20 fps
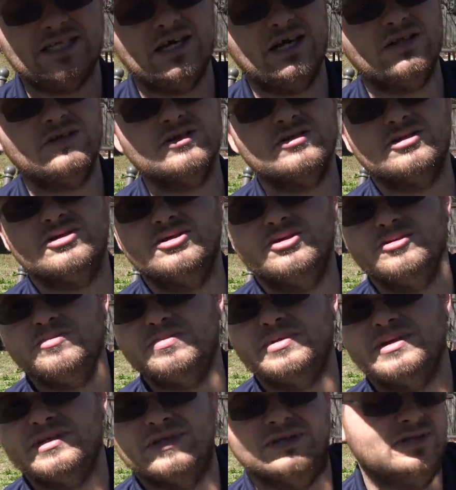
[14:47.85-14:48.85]
the other
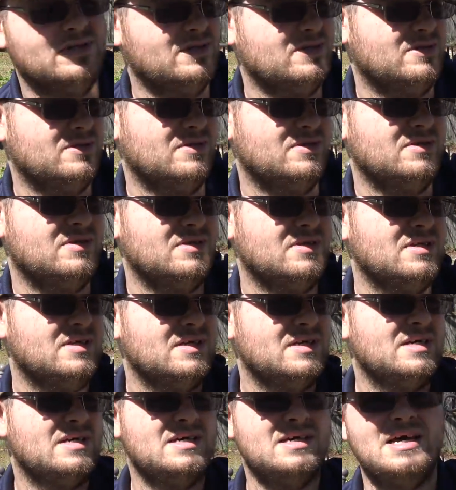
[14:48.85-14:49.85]
loop
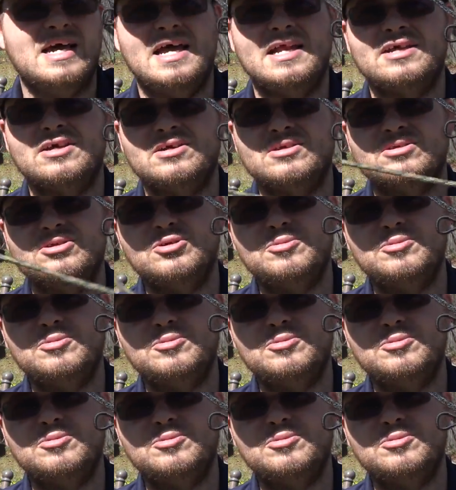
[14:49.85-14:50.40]
and you're gonna